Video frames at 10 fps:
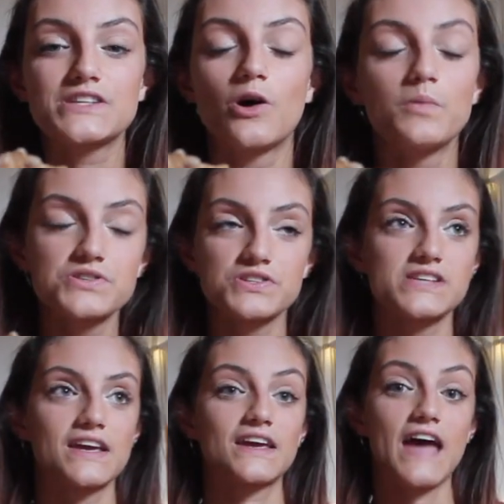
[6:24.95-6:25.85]
It almost looks
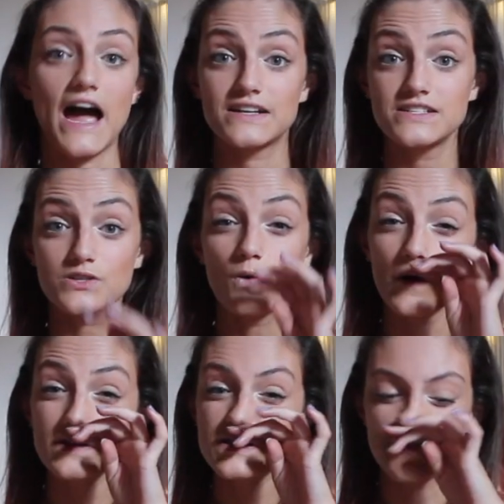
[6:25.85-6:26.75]
like a cactus
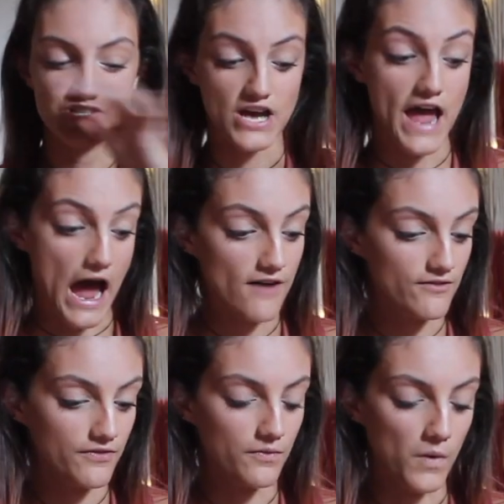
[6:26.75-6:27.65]
quartz, which I have
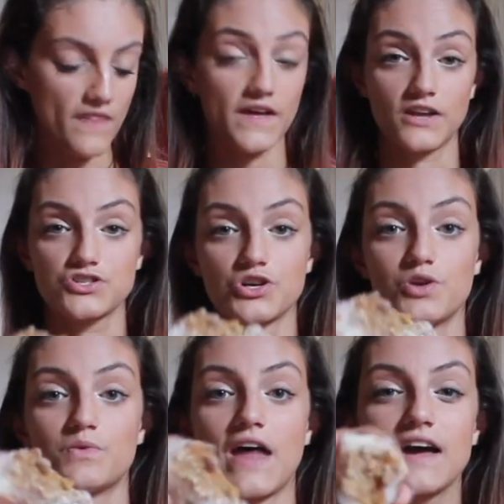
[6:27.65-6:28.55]
one that I'll show
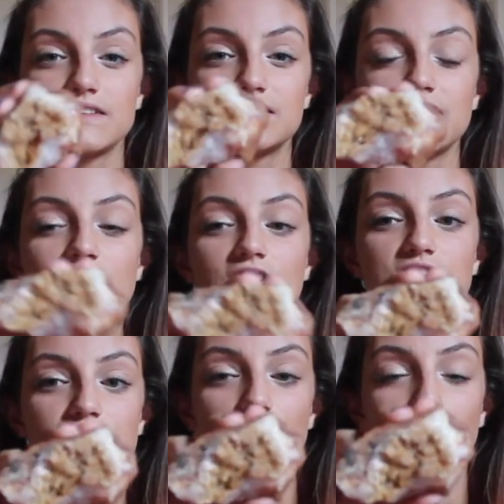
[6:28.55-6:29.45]
you next.
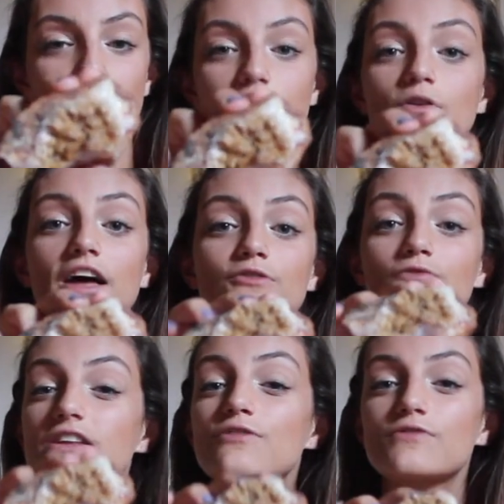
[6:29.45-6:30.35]
So if you like
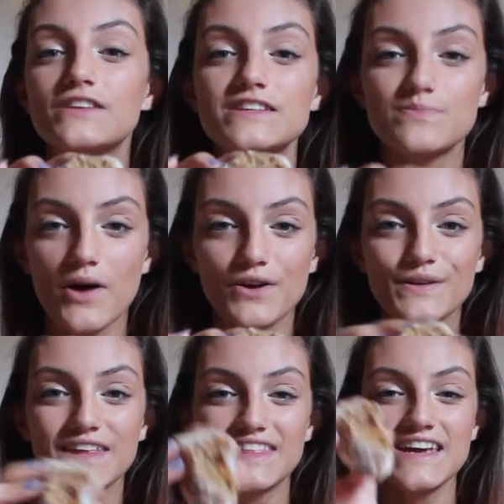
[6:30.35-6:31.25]
really, really
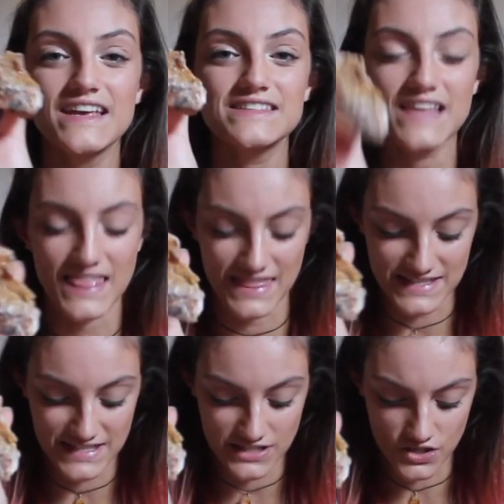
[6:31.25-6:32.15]
sparkly things,
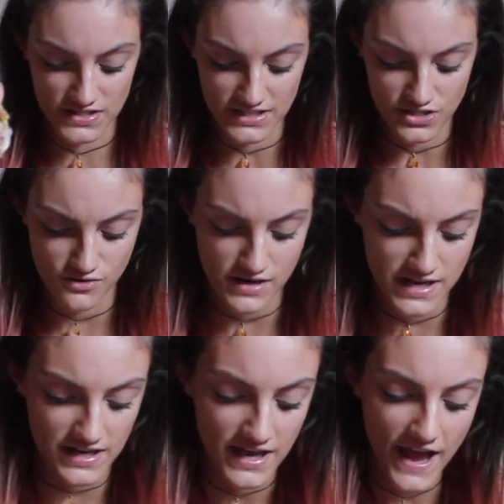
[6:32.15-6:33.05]
this is your
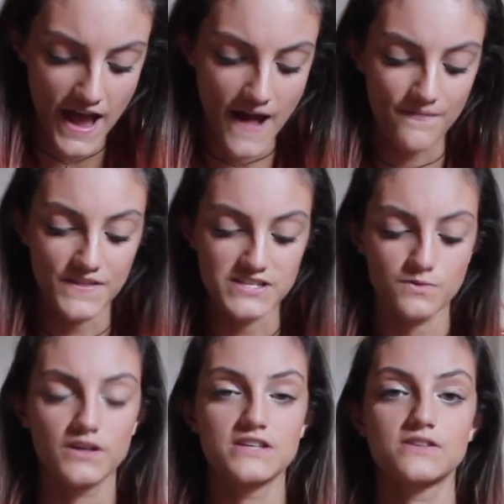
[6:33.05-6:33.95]
citrine. And this
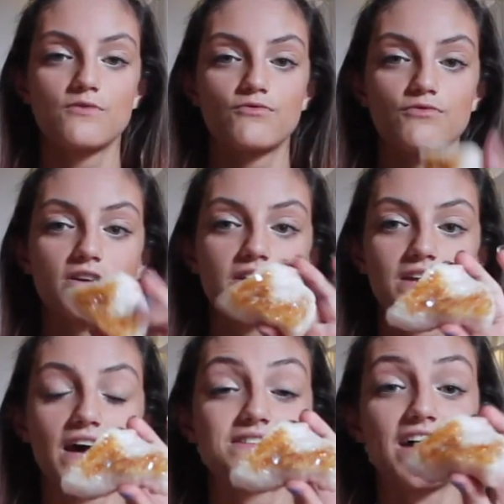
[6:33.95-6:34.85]
one is really nice.